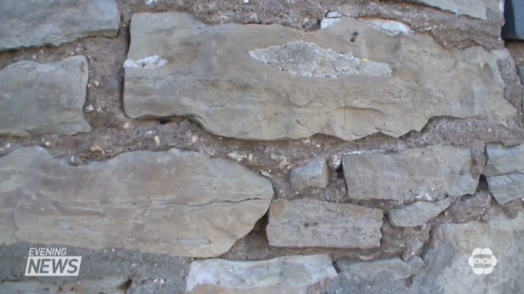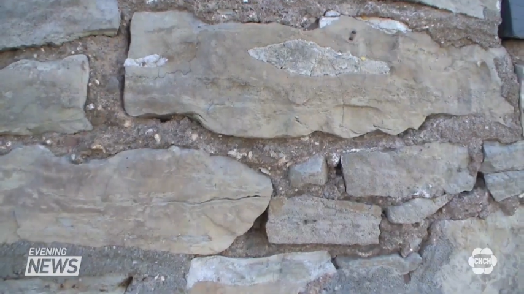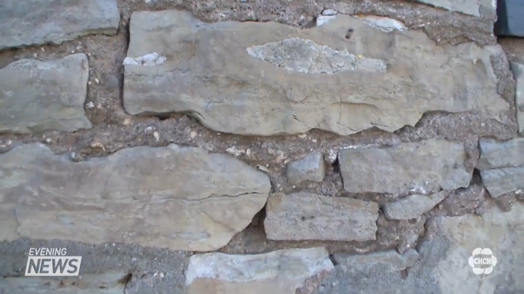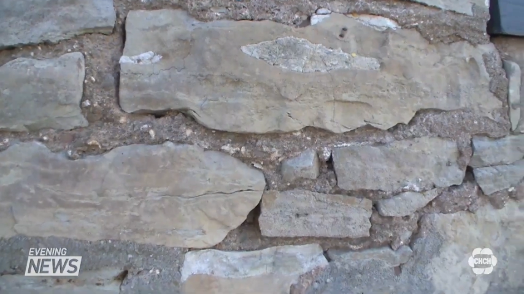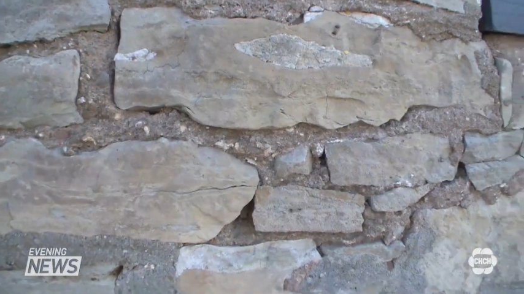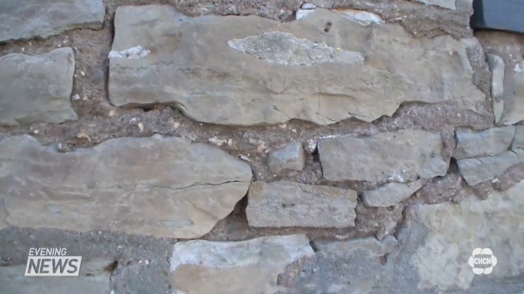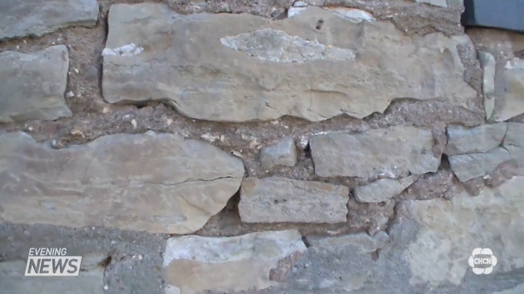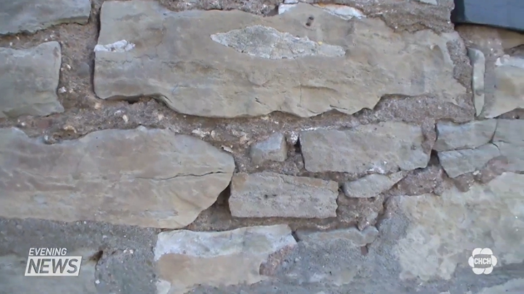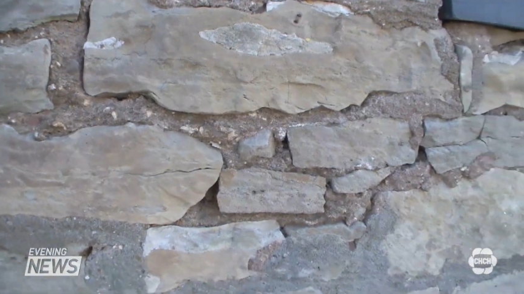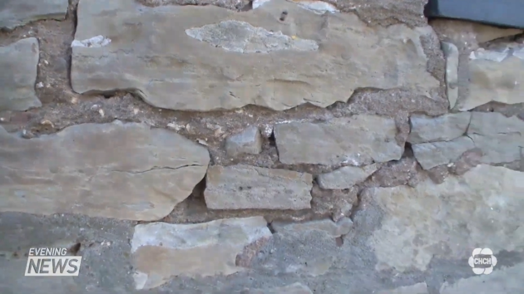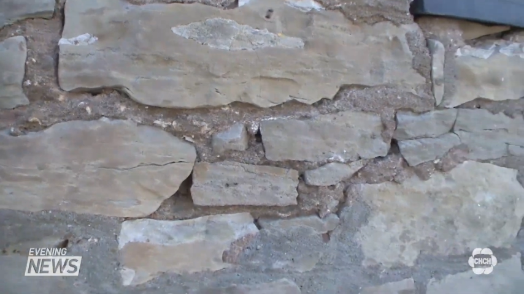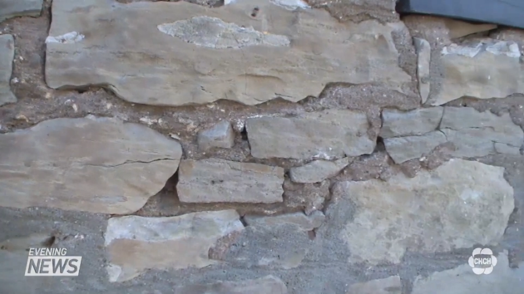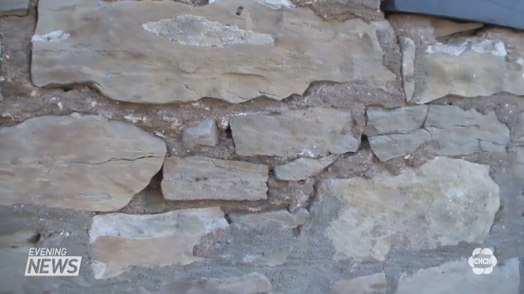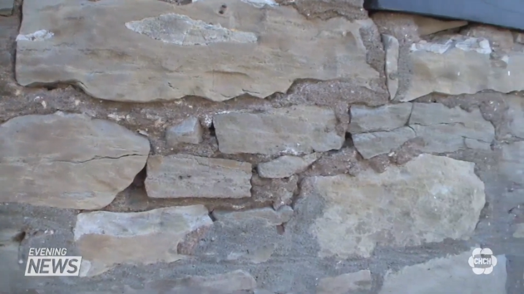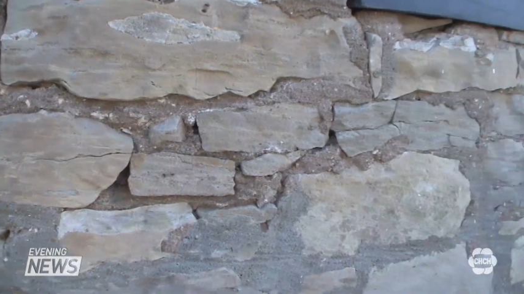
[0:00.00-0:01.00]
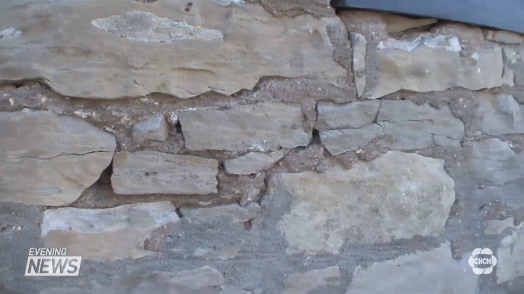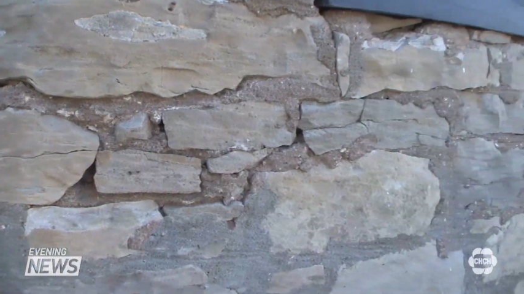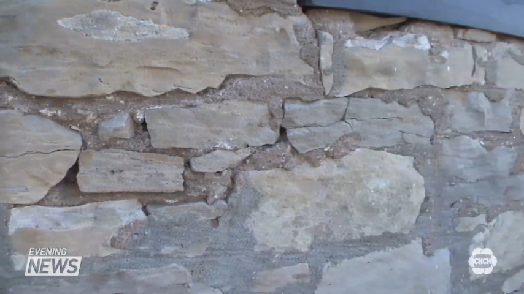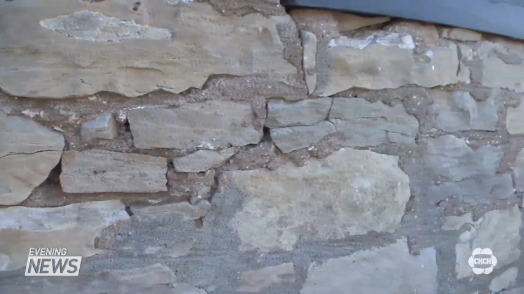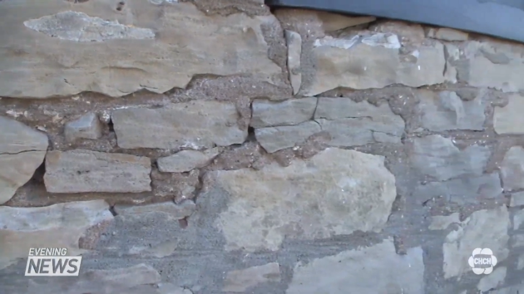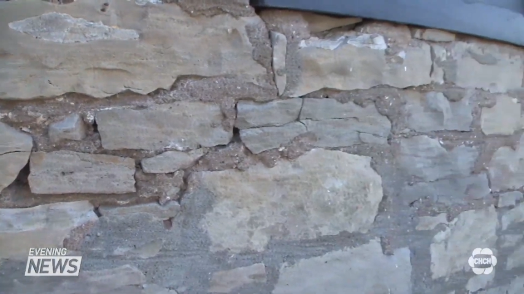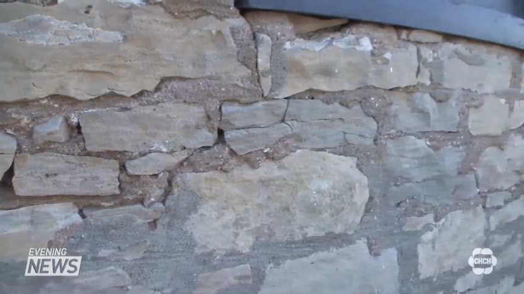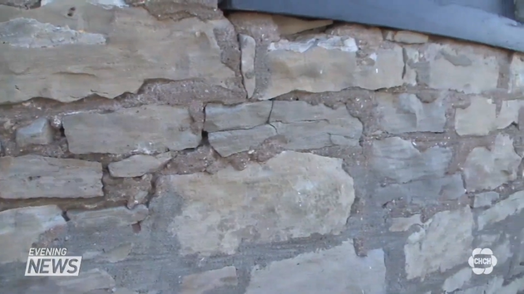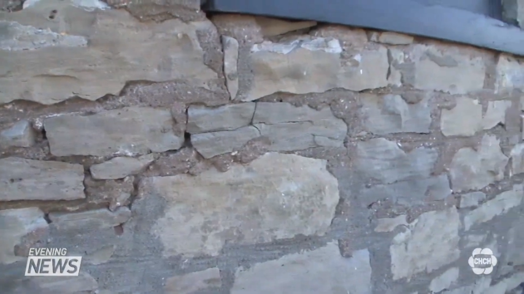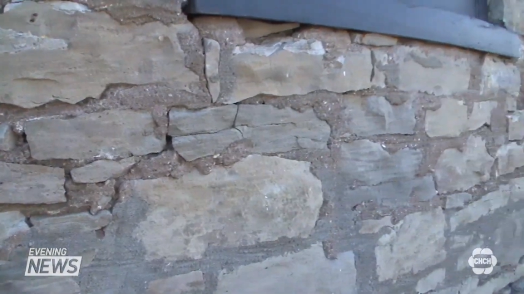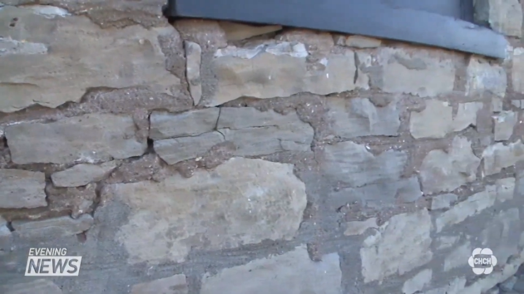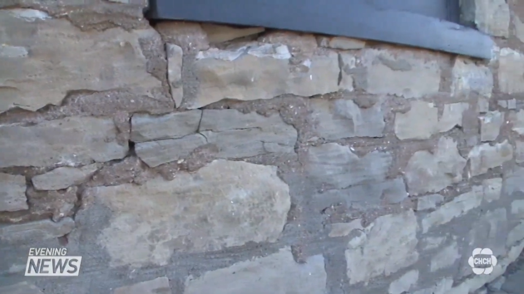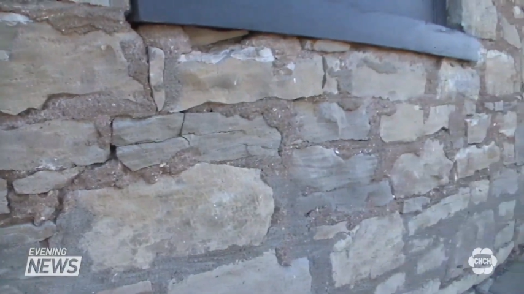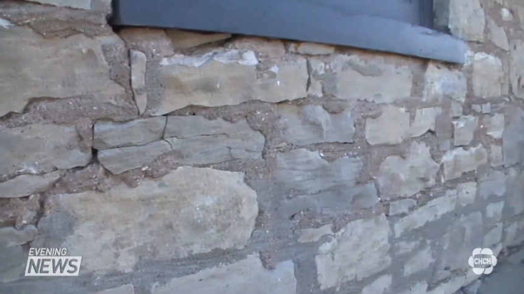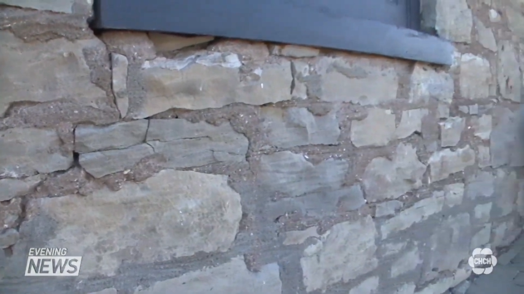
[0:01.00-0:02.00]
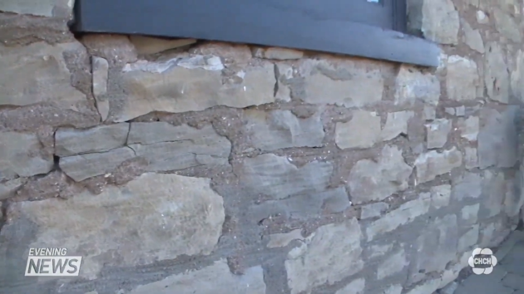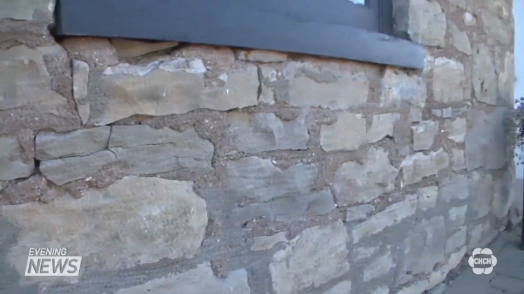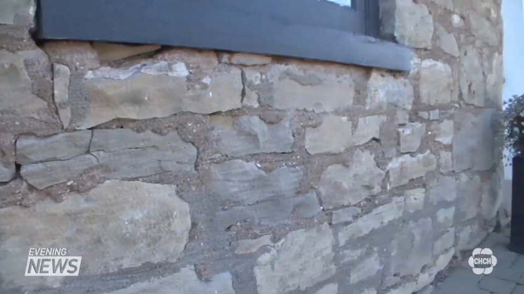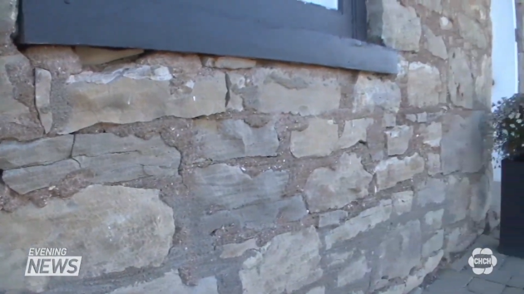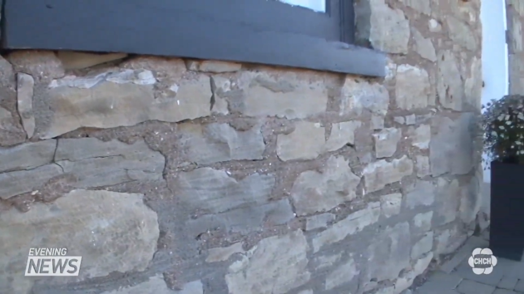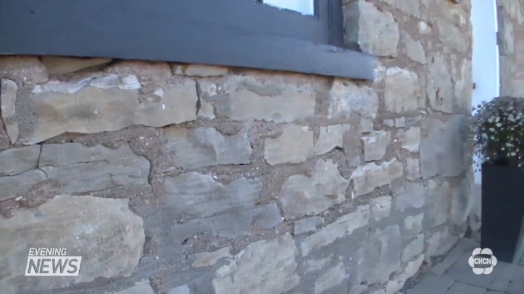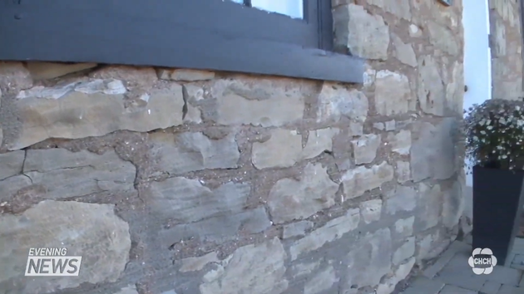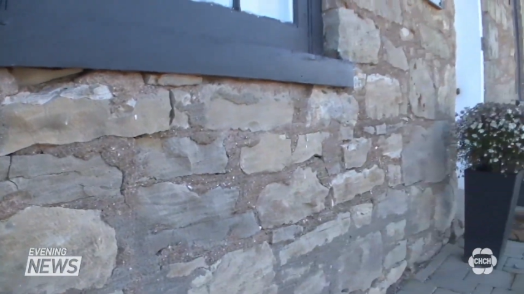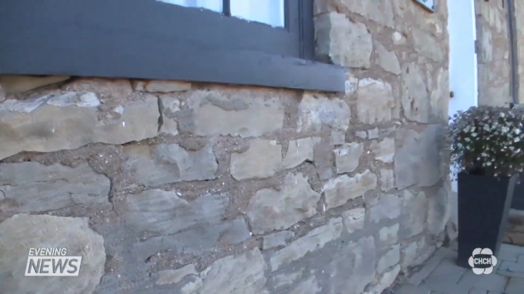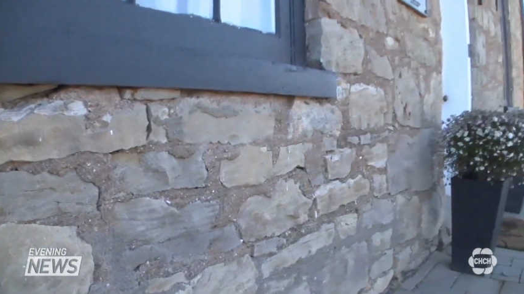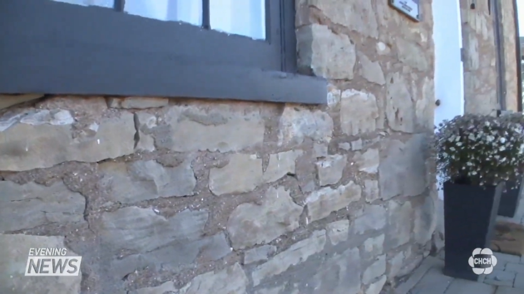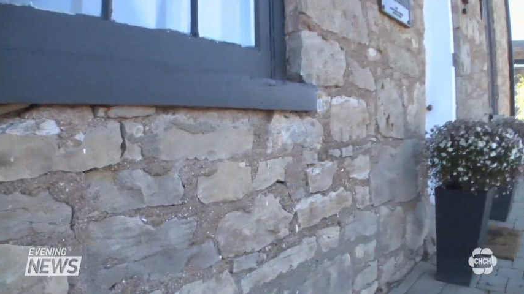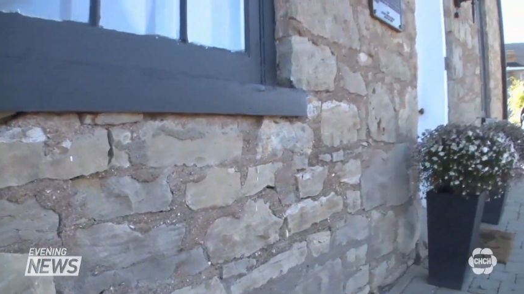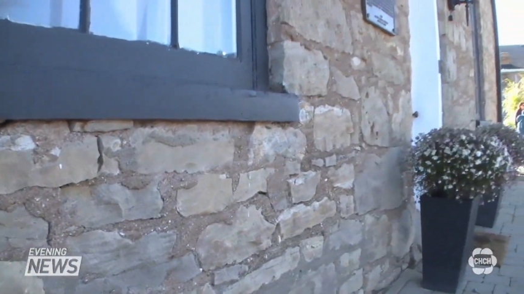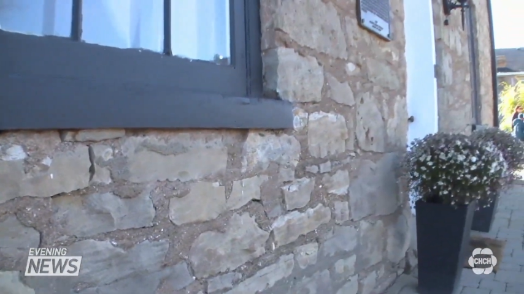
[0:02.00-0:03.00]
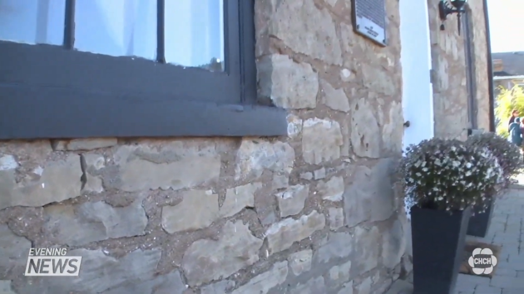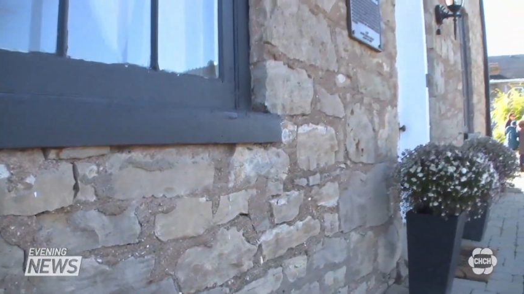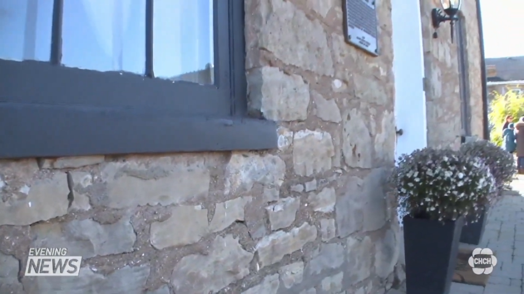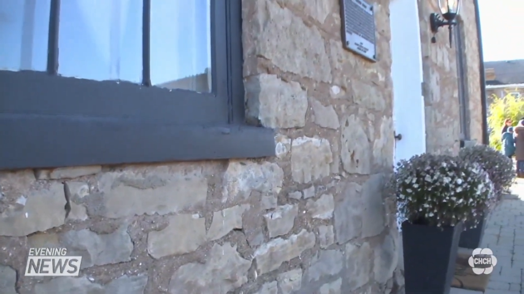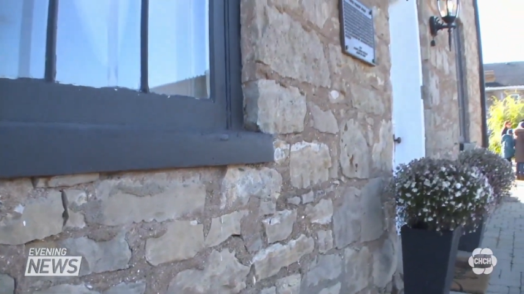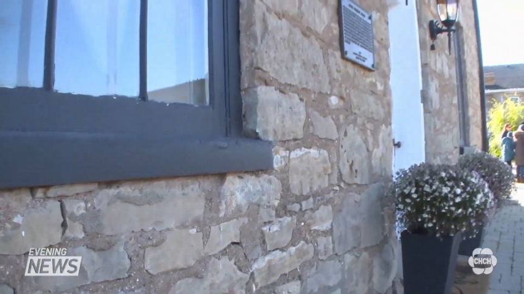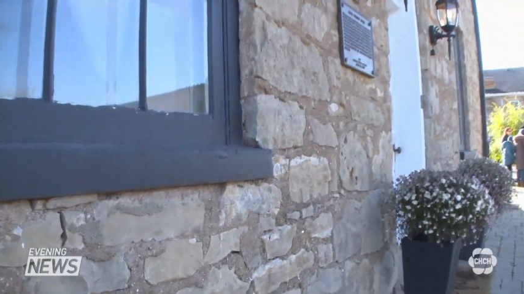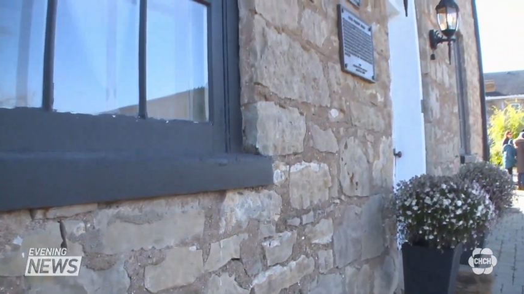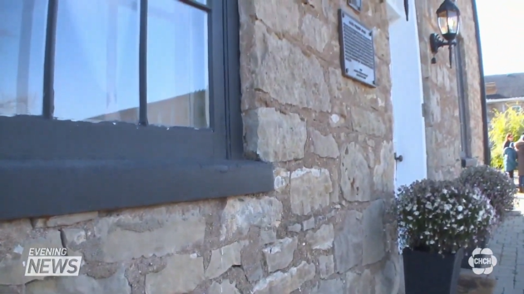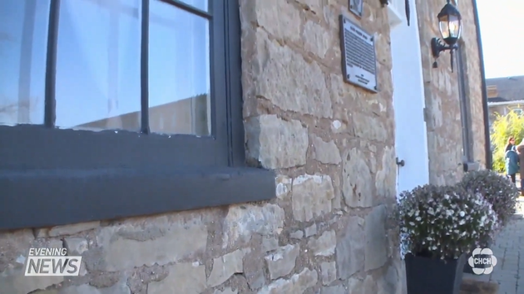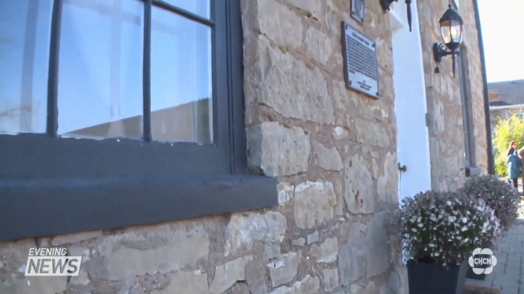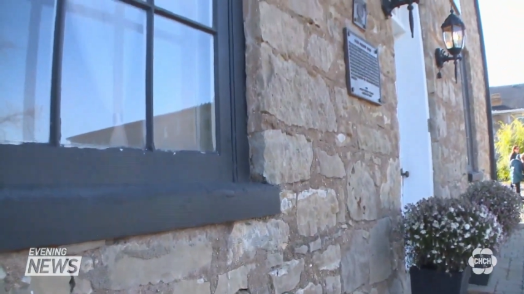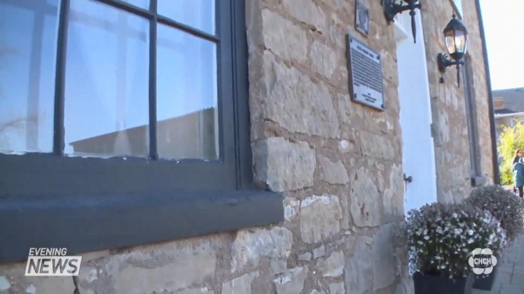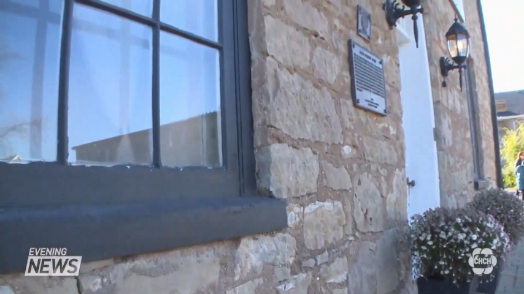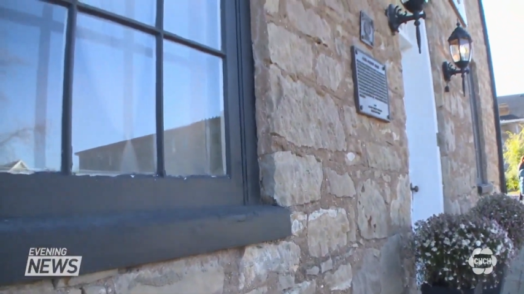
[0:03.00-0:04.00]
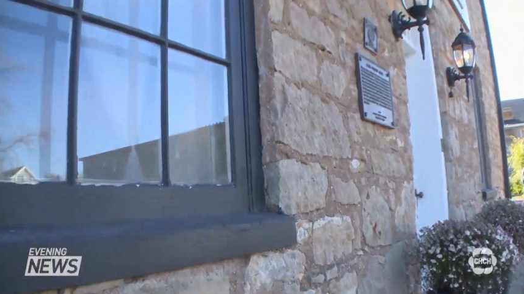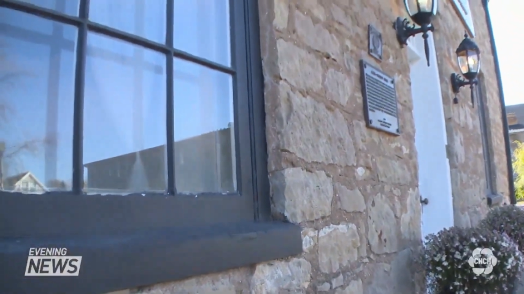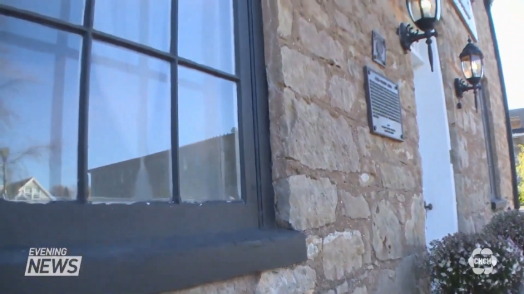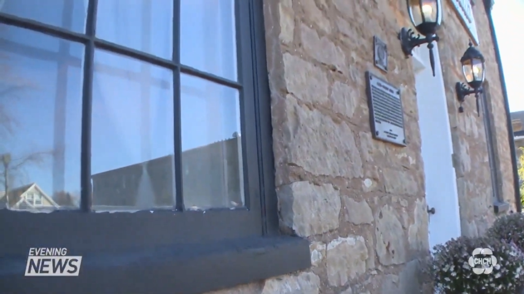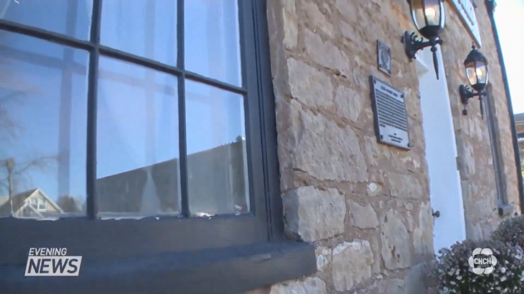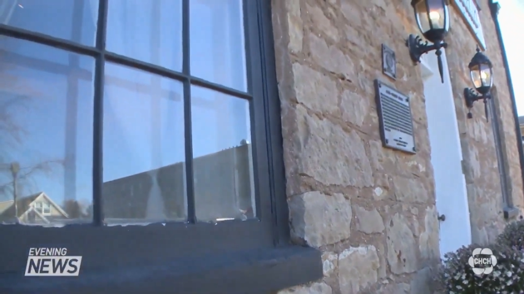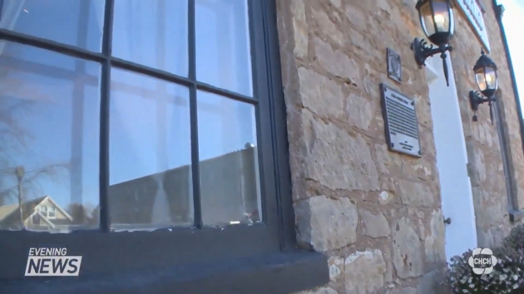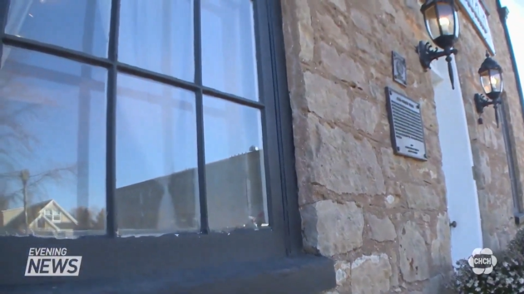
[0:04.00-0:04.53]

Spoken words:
(no speaker visible)